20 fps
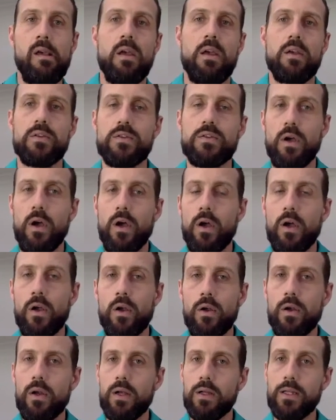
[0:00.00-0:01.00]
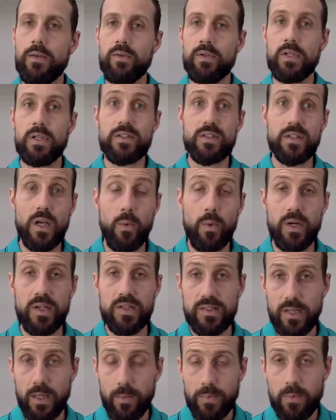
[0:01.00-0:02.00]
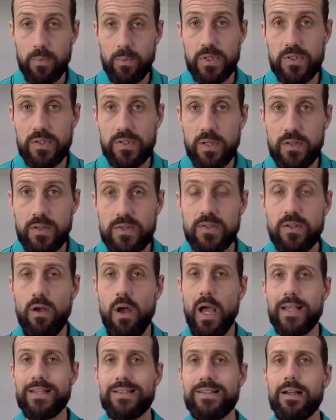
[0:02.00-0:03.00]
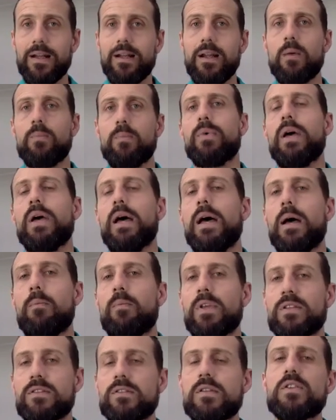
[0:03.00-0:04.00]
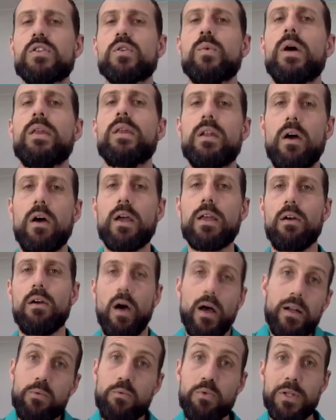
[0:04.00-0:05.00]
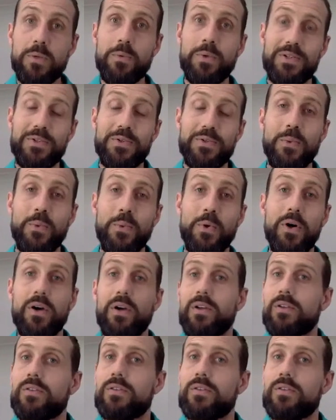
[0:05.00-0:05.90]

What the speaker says: So 11 years ago when I set up the business, I set it up in such a way that I didn't really want to do the work.